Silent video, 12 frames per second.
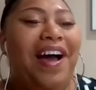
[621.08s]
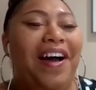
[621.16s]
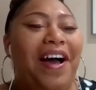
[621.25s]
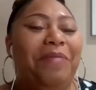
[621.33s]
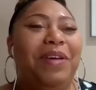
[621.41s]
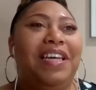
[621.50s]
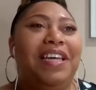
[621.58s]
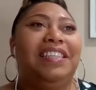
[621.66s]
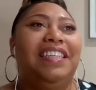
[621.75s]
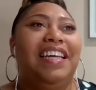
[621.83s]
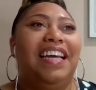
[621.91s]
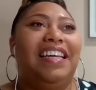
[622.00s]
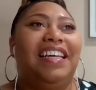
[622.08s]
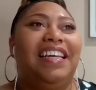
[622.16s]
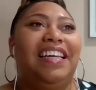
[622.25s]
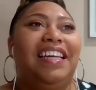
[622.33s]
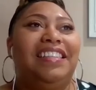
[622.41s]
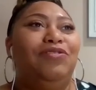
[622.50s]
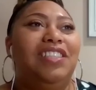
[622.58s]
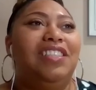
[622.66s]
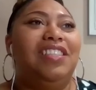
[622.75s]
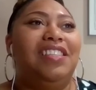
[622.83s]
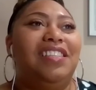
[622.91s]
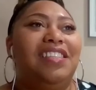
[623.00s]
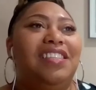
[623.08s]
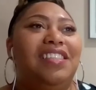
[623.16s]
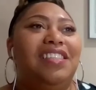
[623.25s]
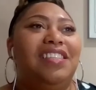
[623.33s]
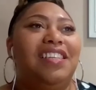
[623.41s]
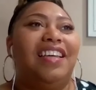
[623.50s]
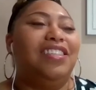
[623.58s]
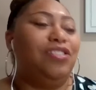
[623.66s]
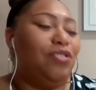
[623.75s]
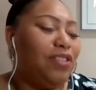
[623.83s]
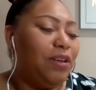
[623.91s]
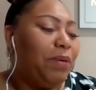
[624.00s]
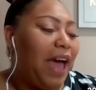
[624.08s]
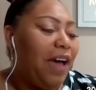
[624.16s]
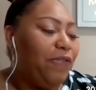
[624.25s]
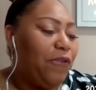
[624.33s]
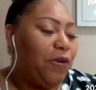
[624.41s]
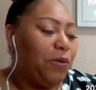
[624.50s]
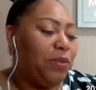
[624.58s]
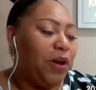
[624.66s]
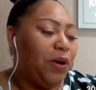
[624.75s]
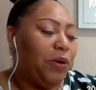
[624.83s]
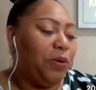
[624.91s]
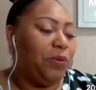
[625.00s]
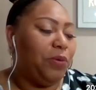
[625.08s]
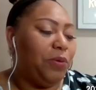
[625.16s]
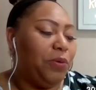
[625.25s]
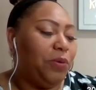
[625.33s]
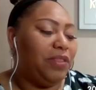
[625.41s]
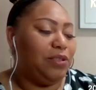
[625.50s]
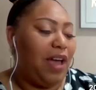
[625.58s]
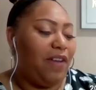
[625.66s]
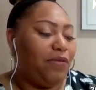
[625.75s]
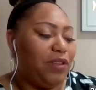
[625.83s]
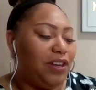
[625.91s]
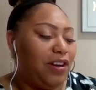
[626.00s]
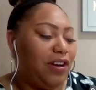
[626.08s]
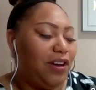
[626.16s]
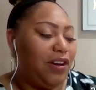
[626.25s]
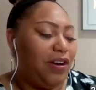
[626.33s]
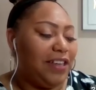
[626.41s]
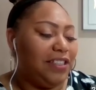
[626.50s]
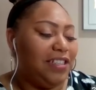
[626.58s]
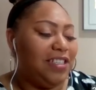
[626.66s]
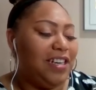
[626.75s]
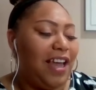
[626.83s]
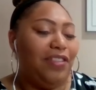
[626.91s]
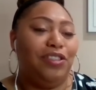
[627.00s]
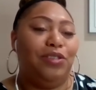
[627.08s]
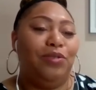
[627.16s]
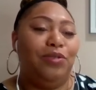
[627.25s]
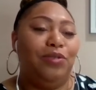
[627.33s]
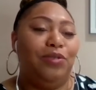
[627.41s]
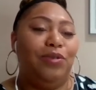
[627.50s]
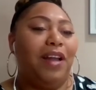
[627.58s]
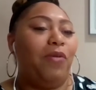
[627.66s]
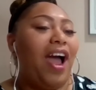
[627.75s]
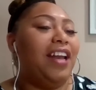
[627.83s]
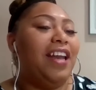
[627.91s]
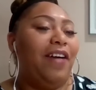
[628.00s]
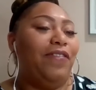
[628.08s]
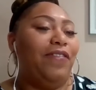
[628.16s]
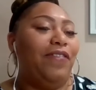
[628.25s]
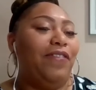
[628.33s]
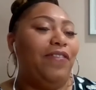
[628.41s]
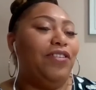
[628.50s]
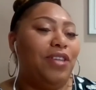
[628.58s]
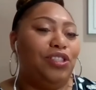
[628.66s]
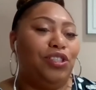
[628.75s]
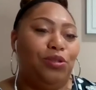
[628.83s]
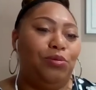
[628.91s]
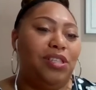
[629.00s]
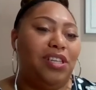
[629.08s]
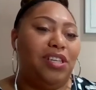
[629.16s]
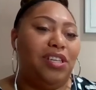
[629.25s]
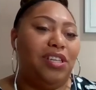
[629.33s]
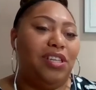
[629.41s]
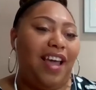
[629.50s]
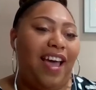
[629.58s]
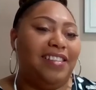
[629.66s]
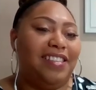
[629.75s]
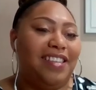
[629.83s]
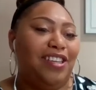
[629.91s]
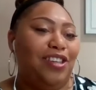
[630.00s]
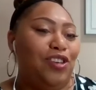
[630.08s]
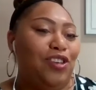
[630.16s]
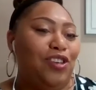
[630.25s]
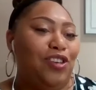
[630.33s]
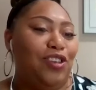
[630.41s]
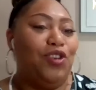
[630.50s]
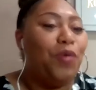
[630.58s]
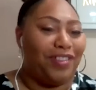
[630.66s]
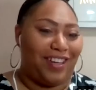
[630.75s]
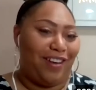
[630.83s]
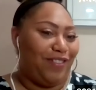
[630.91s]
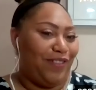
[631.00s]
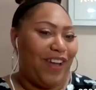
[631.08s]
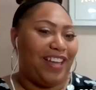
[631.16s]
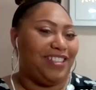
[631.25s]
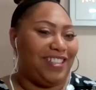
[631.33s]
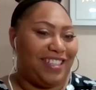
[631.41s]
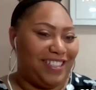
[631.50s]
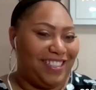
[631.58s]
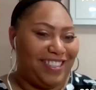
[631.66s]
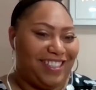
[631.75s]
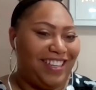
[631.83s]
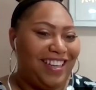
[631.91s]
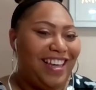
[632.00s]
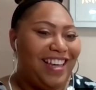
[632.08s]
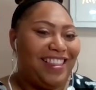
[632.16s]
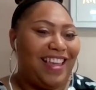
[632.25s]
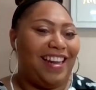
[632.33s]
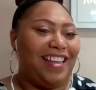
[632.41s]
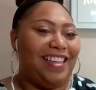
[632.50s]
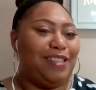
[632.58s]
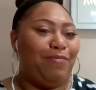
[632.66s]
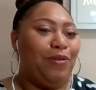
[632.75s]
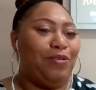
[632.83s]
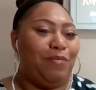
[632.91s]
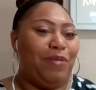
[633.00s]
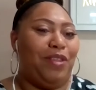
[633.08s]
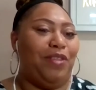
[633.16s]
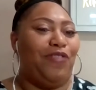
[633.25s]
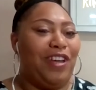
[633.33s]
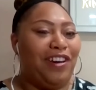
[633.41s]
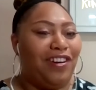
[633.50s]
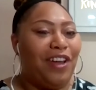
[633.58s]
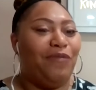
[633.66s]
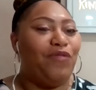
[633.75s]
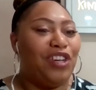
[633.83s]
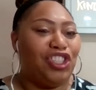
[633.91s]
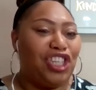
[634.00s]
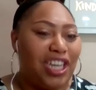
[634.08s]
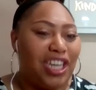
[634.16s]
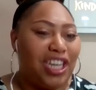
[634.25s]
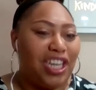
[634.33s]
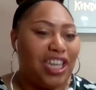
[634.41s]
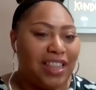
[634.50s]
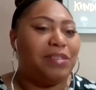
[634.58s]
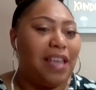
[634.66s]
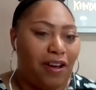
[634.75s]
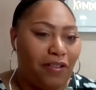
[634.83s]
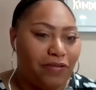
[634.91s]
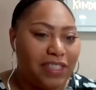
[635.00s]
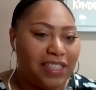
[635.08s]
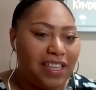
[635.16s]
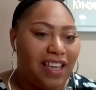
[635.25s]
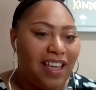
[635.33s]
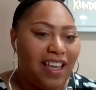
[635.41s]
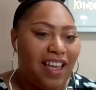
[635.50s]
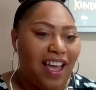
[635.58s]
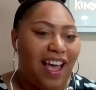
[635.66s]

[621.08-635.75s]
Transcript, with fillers: wow. I mean, you've just like I said, you the platform though that you have with the curvy fashionista. Now that you explain it more, I never knew that you took it as you weren't the curvy fashionista. That it's supposed to be the reader envisioning themselves